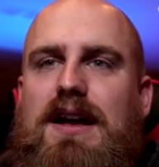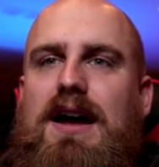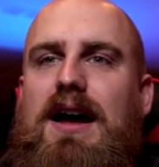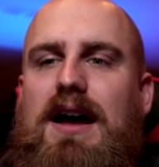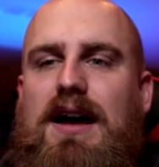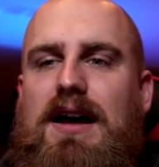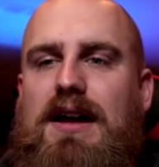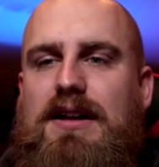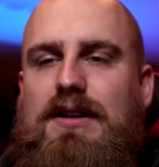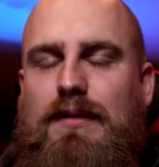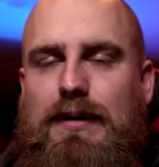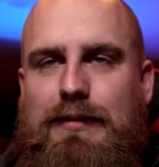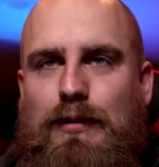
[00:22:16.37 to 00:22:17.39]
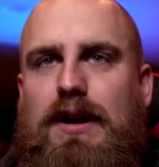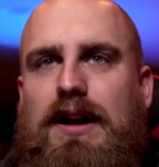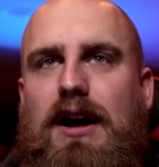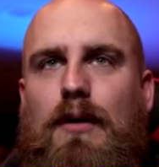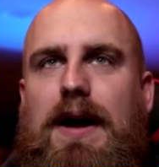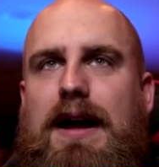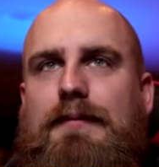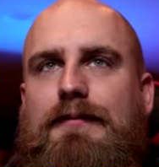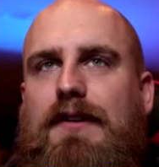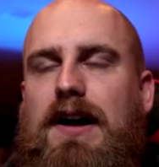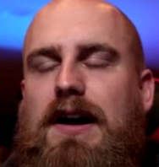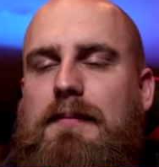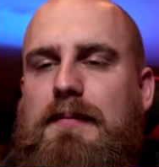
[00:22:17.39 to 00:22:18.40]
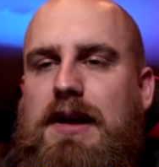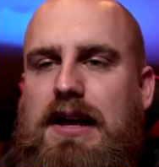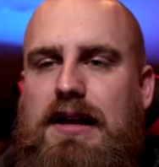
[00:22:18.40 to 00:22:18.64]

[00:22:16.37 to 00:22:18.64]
uh, you know, we're going to be working our way up from